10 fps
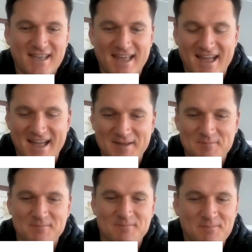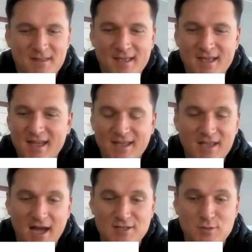
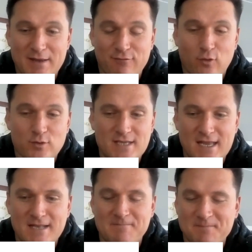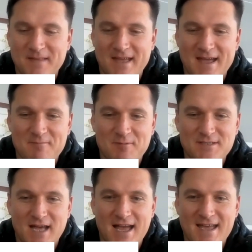2014,
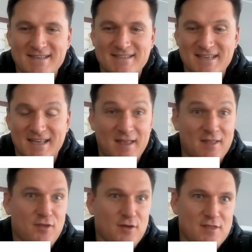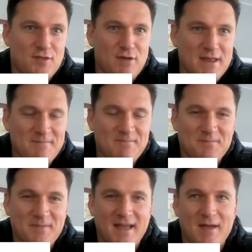retired at 33,
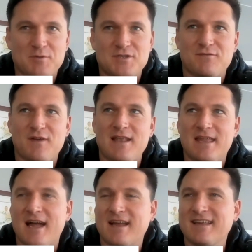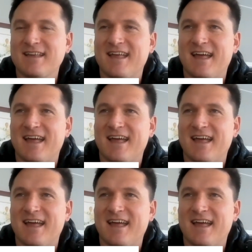which is fairly young.